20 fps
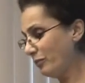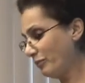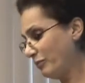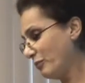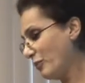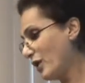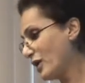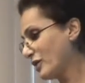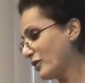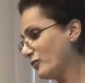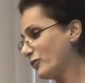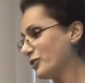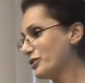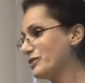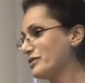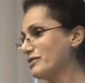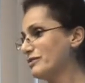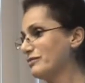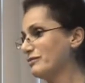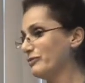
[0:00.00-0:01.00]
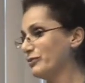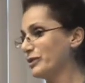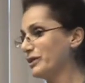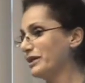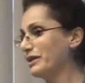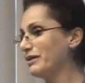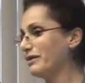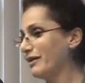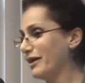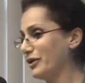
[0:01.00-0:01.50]
Mark was
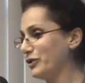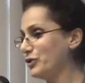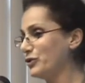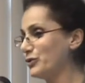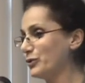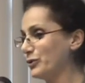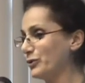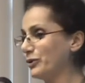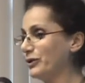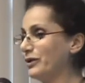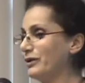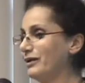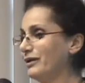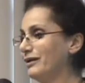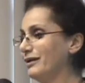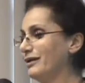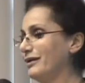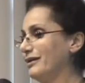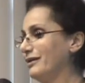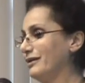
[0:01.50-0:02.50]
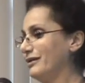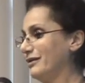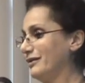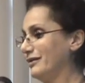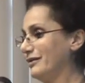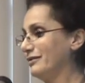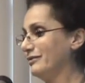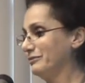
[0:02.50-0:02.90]
very kind to uh,